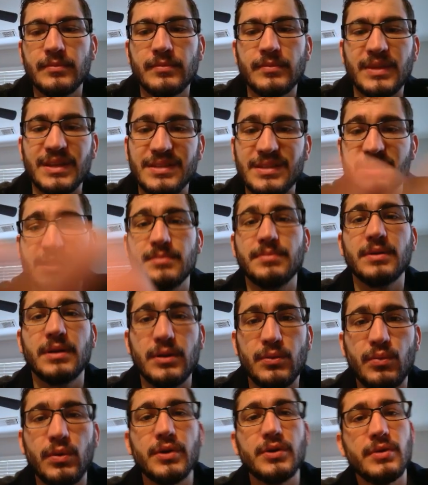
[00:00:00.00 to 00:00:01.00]
That's typically
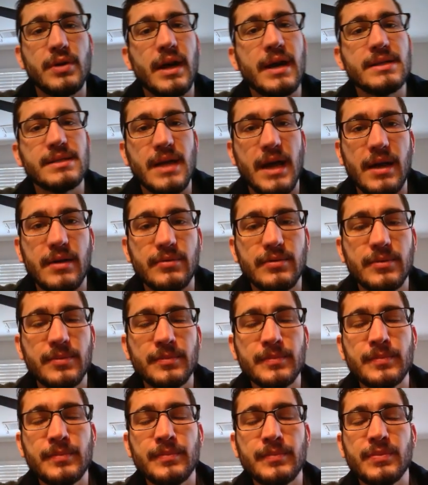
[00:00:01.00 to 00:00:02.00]
what you guys have.
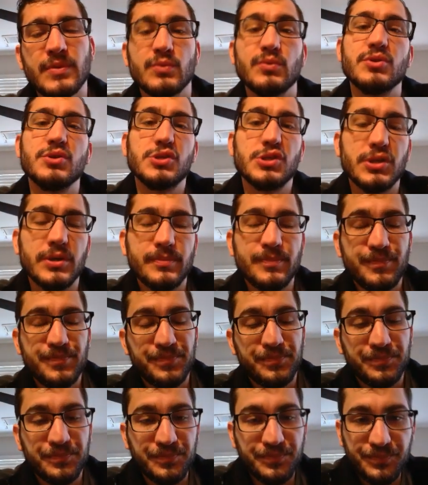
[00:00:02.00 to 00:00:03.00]
That's what you should.
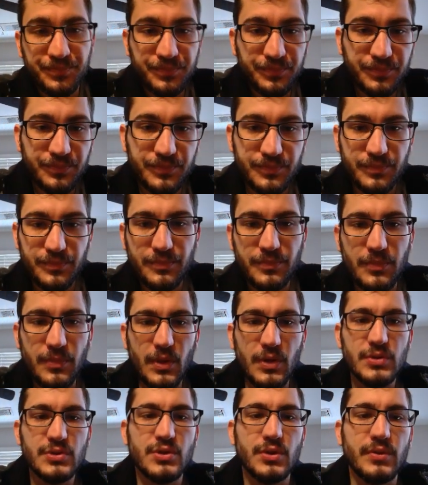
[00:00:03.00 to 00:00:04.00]

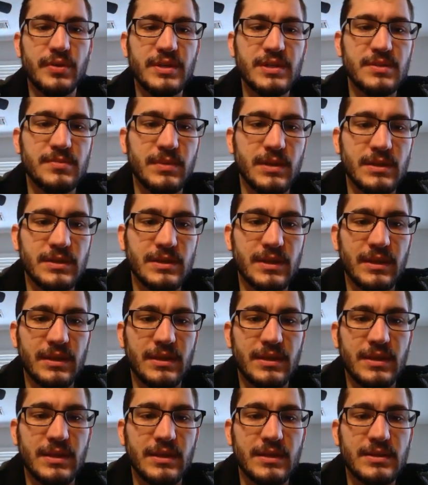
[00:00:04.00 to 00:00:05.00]
So this means
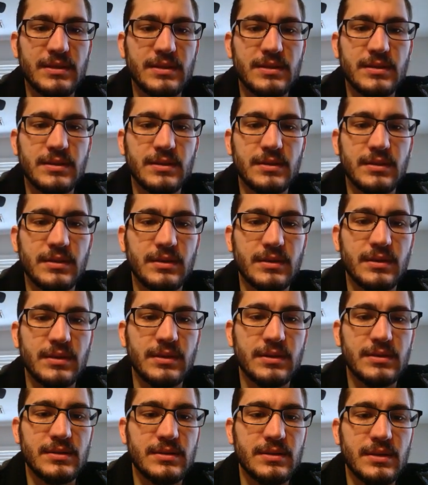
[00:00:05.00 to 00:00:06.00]
that this
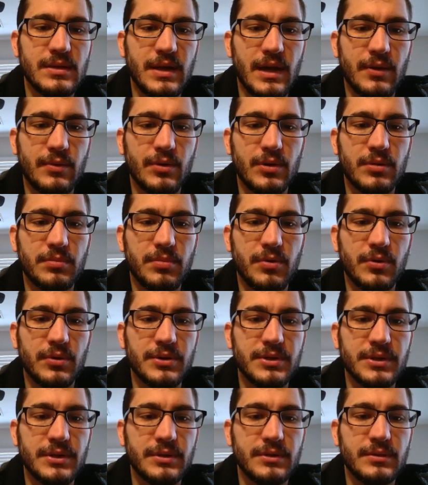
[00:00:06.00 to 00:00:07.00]
is the network
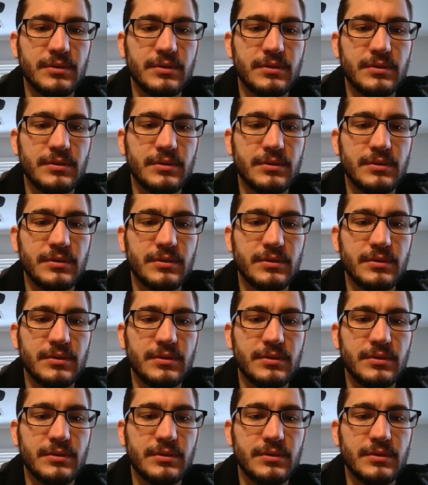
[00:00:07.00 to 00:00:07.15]
portion,